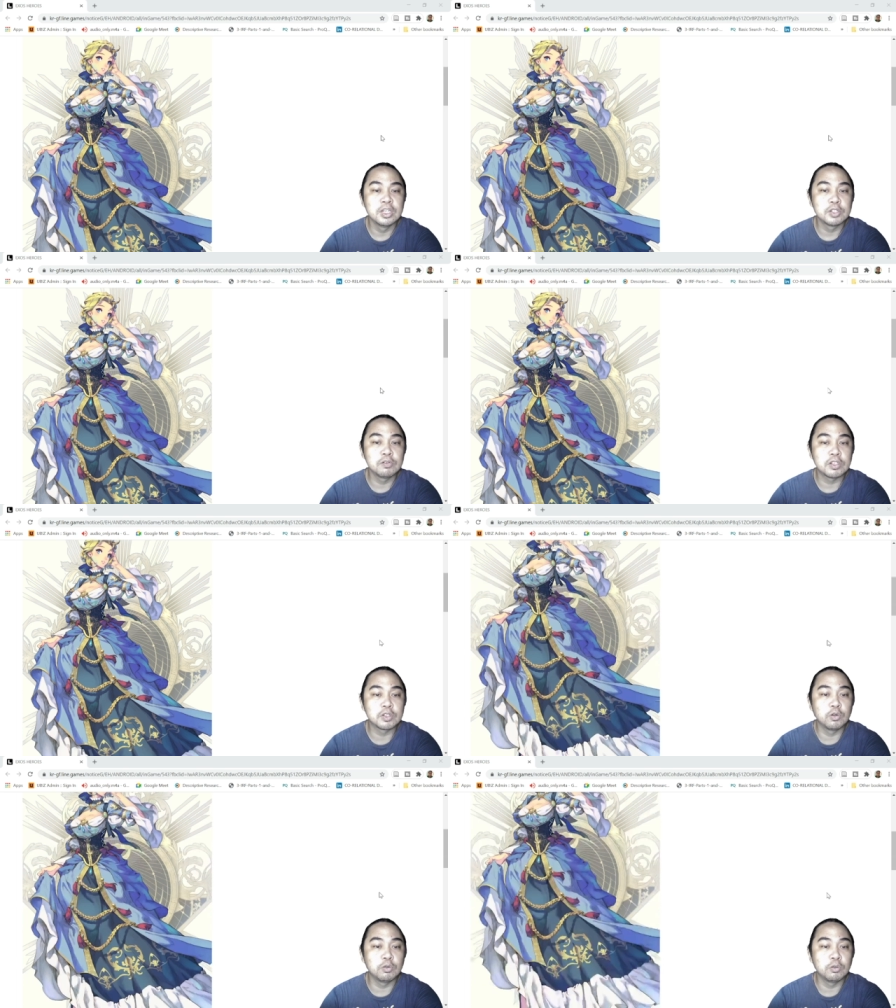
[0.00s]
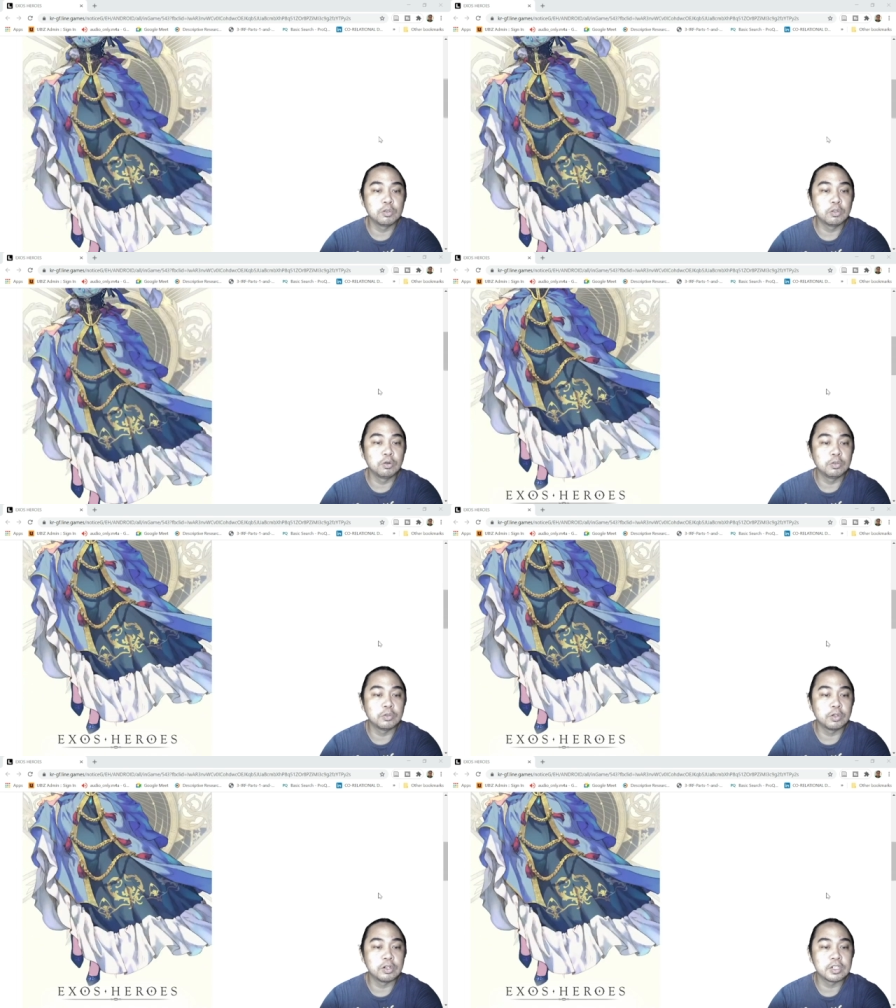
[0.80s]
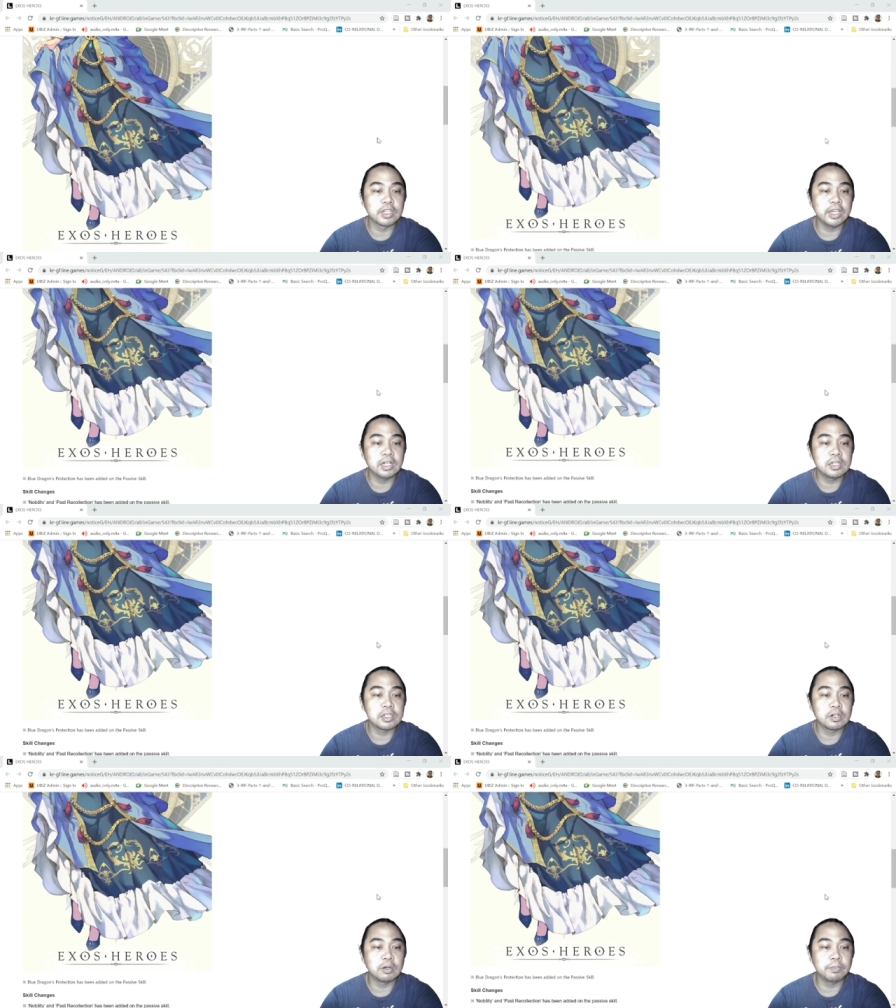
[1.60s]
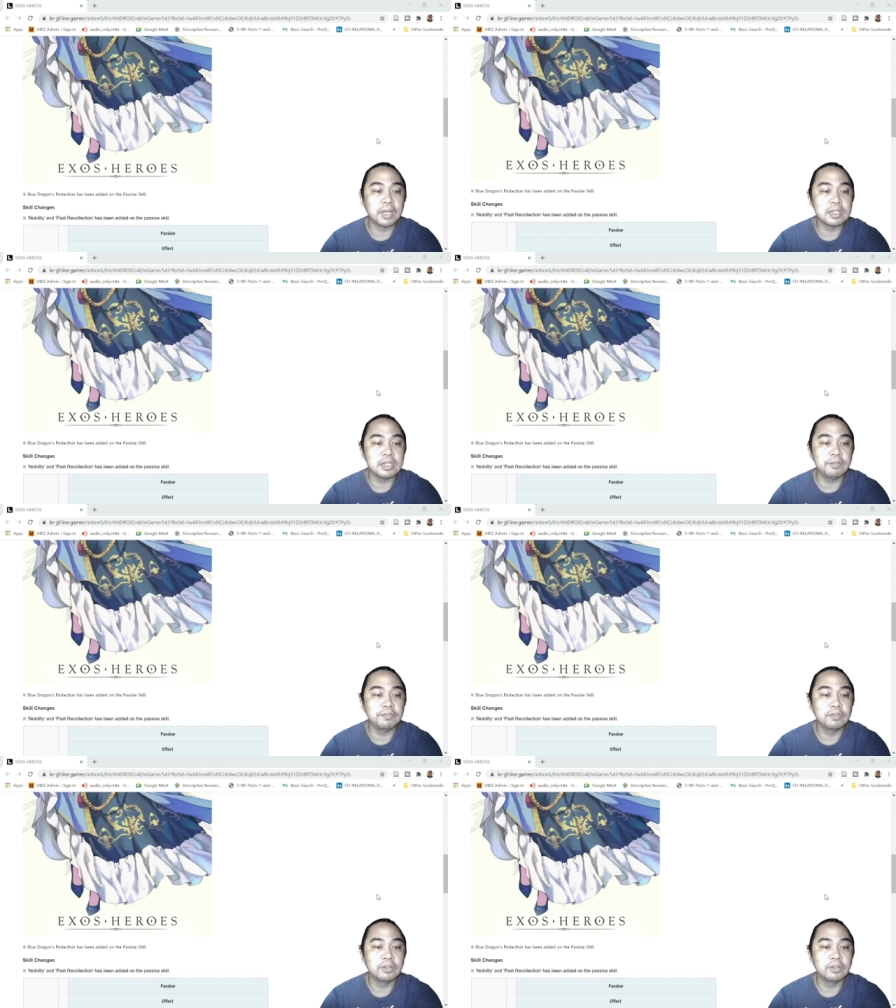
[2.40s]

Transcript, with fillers: So let's go, go to her skills, her passive.